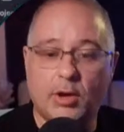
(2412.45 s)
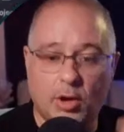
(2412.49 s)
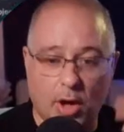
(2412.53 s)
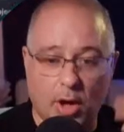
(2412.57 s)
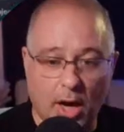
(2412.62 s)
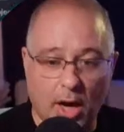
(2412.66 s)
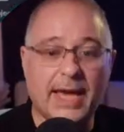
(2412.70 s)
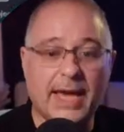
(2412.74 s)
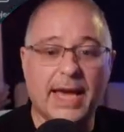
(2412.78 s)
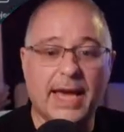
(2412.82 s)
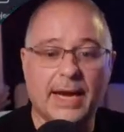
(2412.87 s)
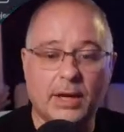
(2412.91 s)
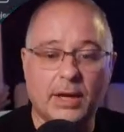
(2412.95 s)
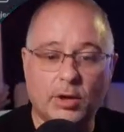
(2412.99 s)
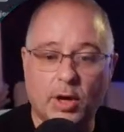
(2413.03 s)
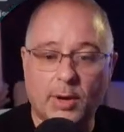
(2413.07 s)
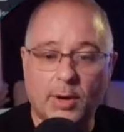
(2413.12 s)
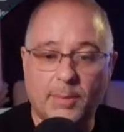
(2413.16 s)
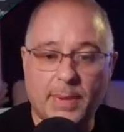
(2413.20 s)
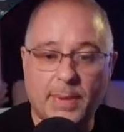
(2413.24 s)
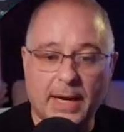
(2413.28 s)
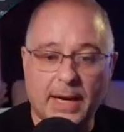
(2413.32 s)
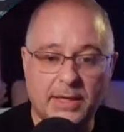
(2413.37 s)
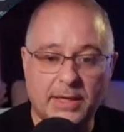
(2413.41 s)
Again, going
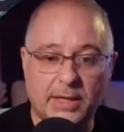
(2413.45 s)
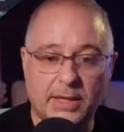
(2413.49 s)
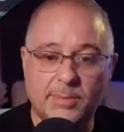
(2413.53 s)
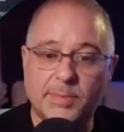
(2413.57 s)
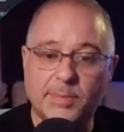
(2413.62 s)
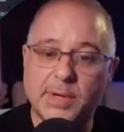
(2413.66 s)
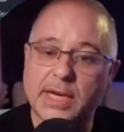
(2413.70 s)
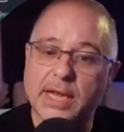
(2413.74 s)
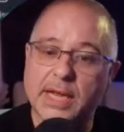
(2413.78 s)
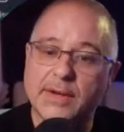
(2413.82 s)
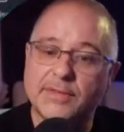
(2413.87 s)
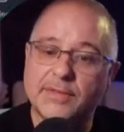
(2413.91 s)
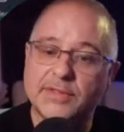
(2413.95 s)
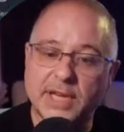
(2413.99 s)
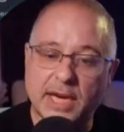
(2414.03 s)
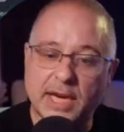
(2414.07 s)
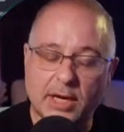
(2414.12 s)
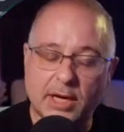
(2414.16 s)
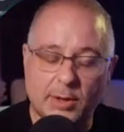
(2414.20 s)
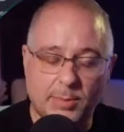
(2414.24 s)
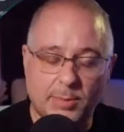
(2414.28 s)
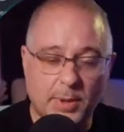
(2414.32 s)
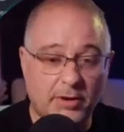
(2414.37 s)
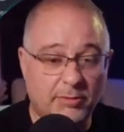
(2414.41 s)
back to the PDF
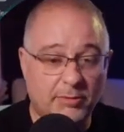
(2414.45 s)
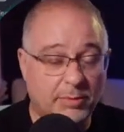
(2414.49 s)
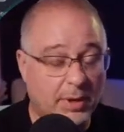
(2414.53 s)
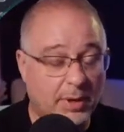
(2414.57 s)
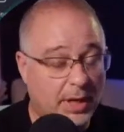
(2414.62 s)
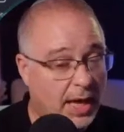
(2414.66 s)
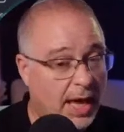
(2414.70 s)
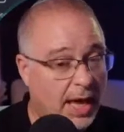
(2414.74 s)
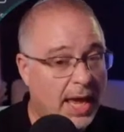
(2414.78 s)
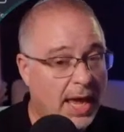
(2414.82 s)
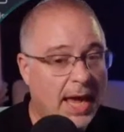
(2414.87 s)
standard, PDF print.